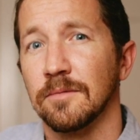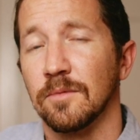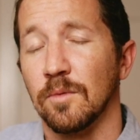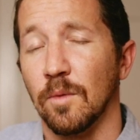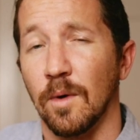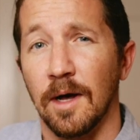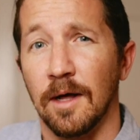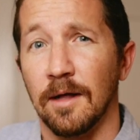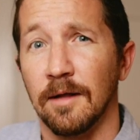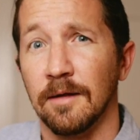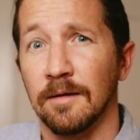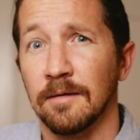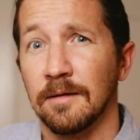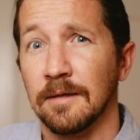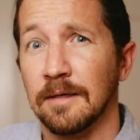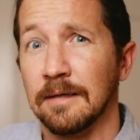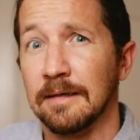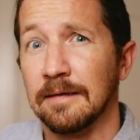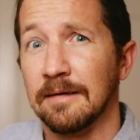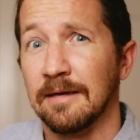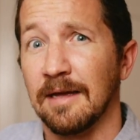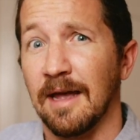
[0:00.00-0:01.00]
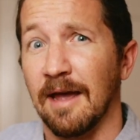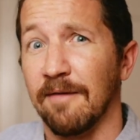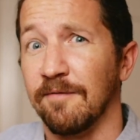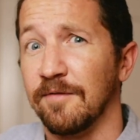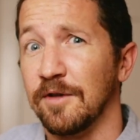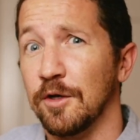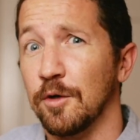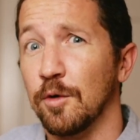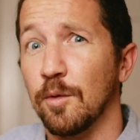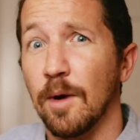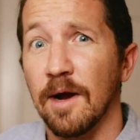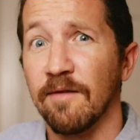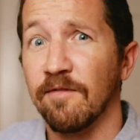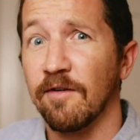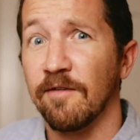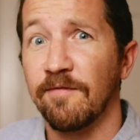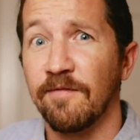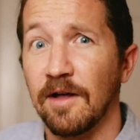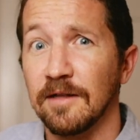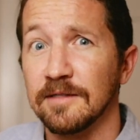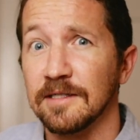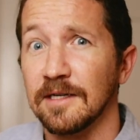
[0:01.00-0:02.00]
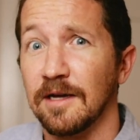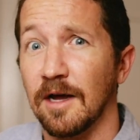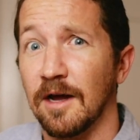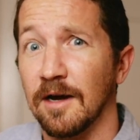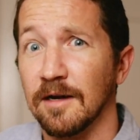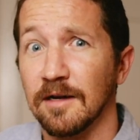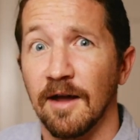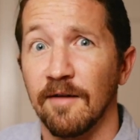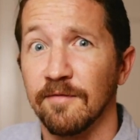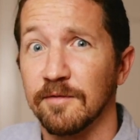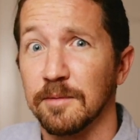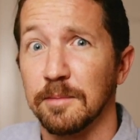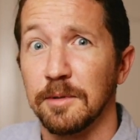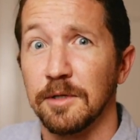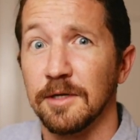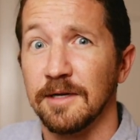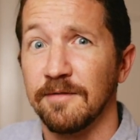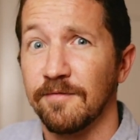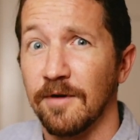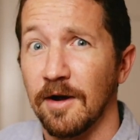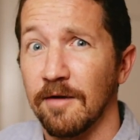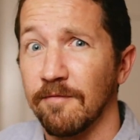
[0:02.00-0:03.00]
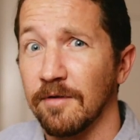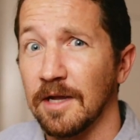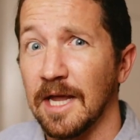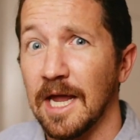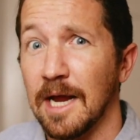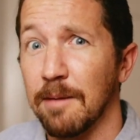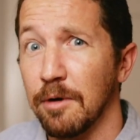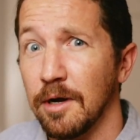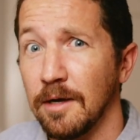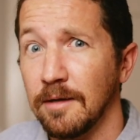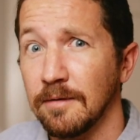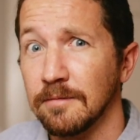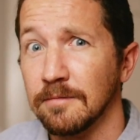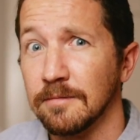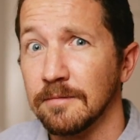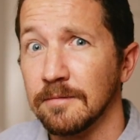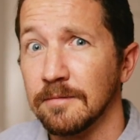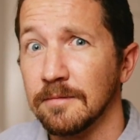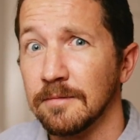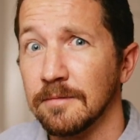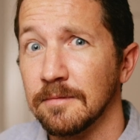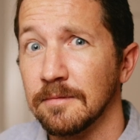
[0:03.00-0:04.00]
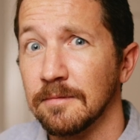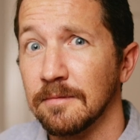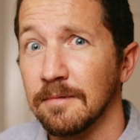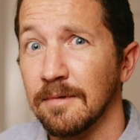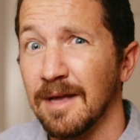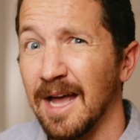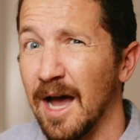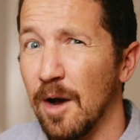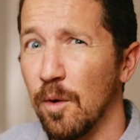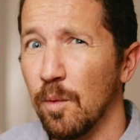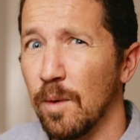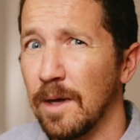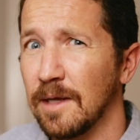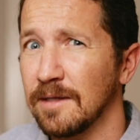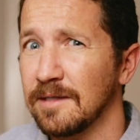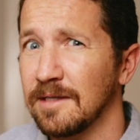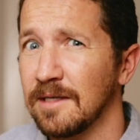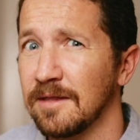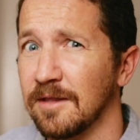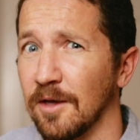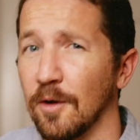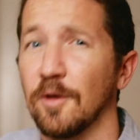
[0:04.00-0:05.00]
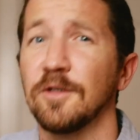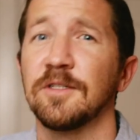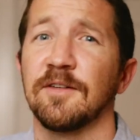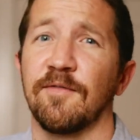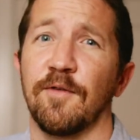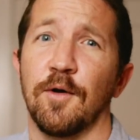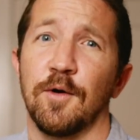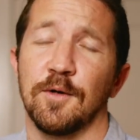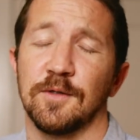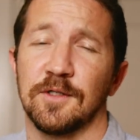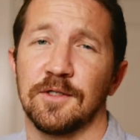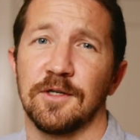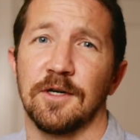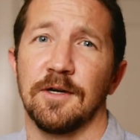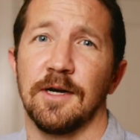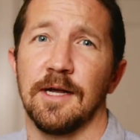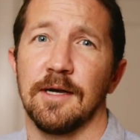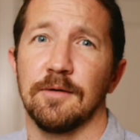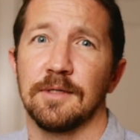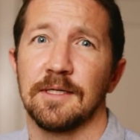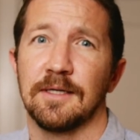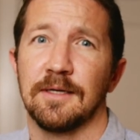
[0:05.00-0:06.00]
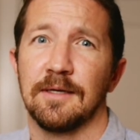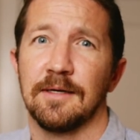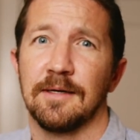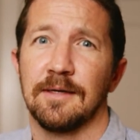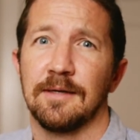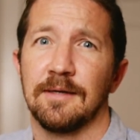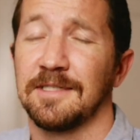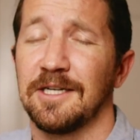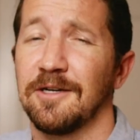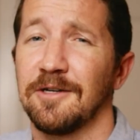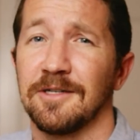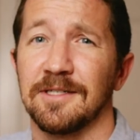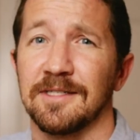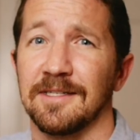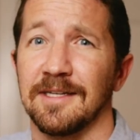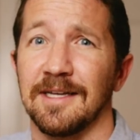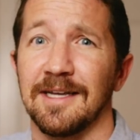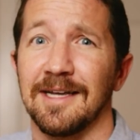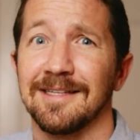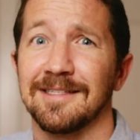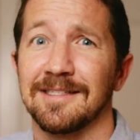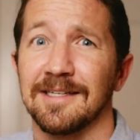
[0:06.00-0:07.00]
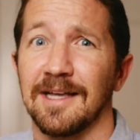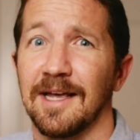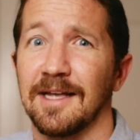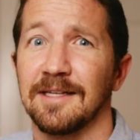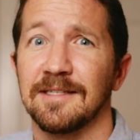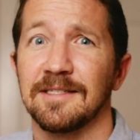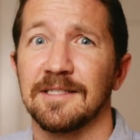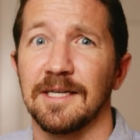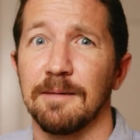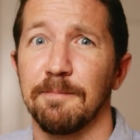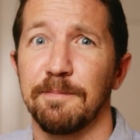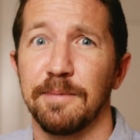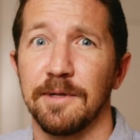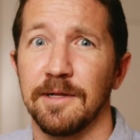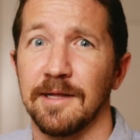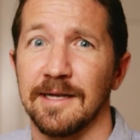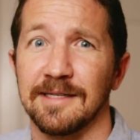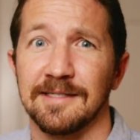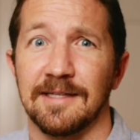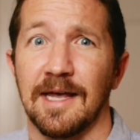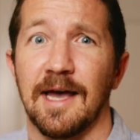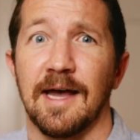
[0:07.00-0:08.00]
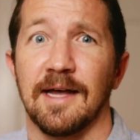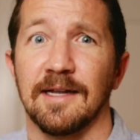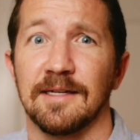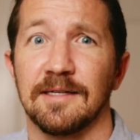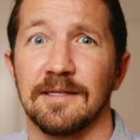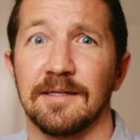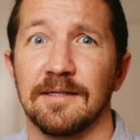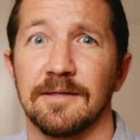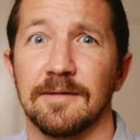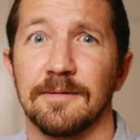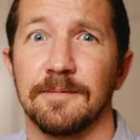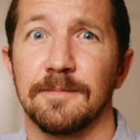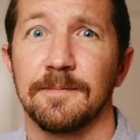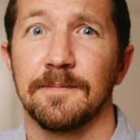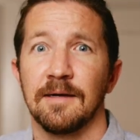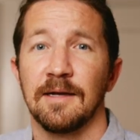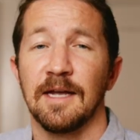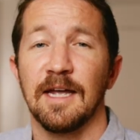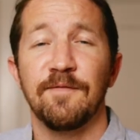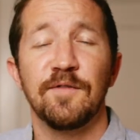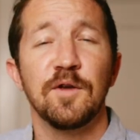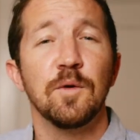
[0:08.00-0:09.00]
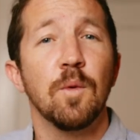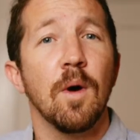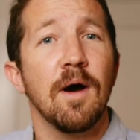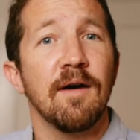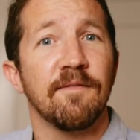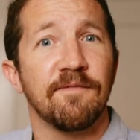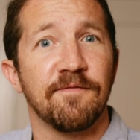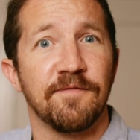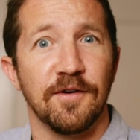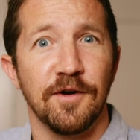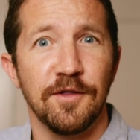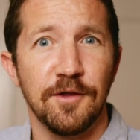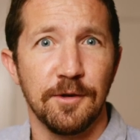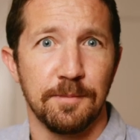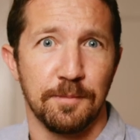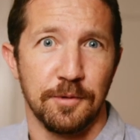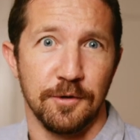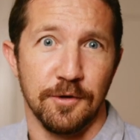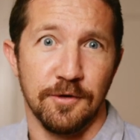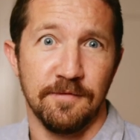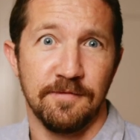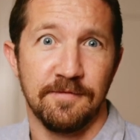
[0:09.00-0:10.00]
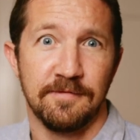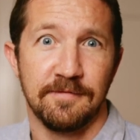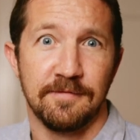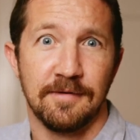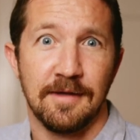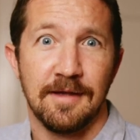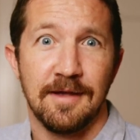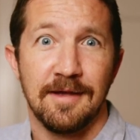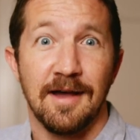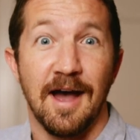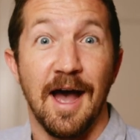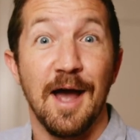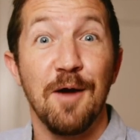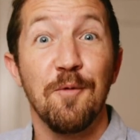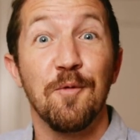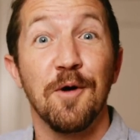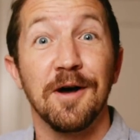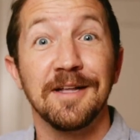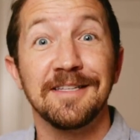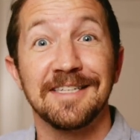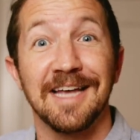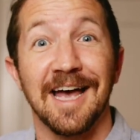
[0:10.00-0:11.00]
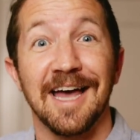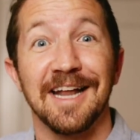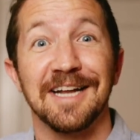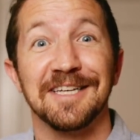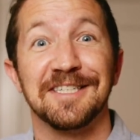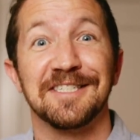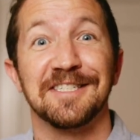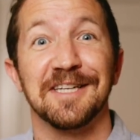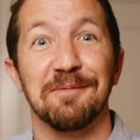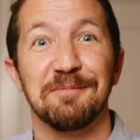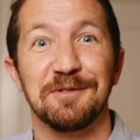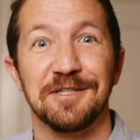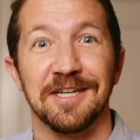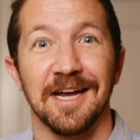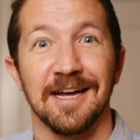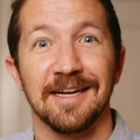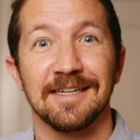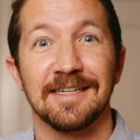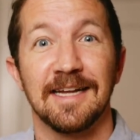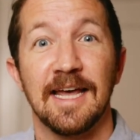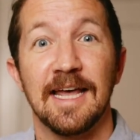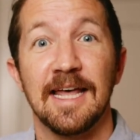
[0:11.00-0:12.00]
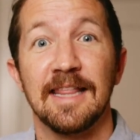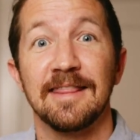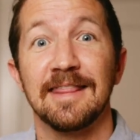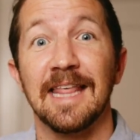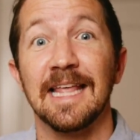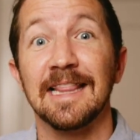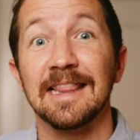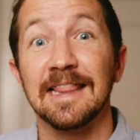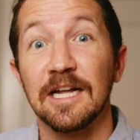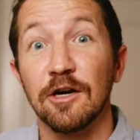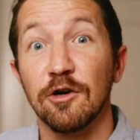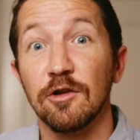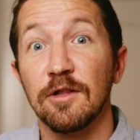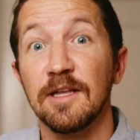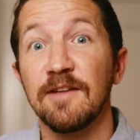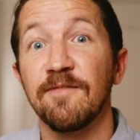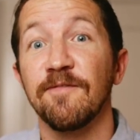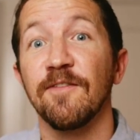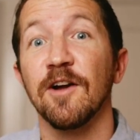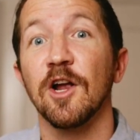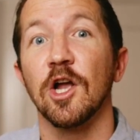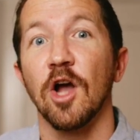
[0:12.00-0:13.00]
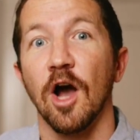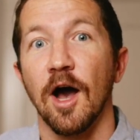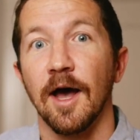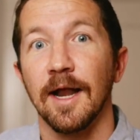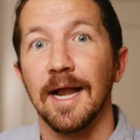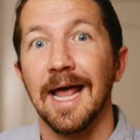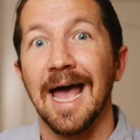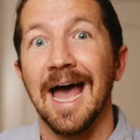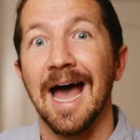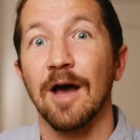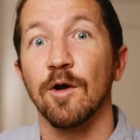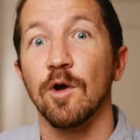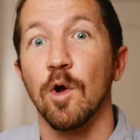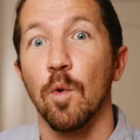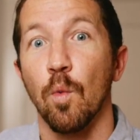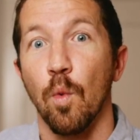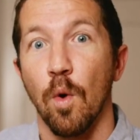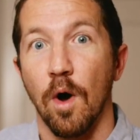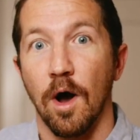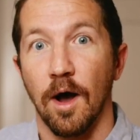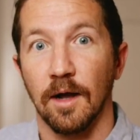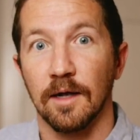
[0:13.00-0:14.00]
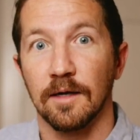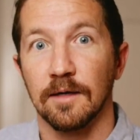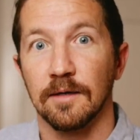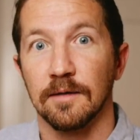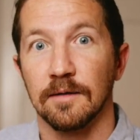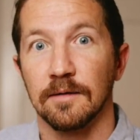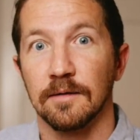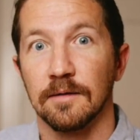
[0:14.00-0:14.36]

Well, have you ever felt uncomfortable in front of a camera? How well did those photos turn out? Seriously, it's as simple as that. If you want further proof, I once had a subject that literally forgot how to walk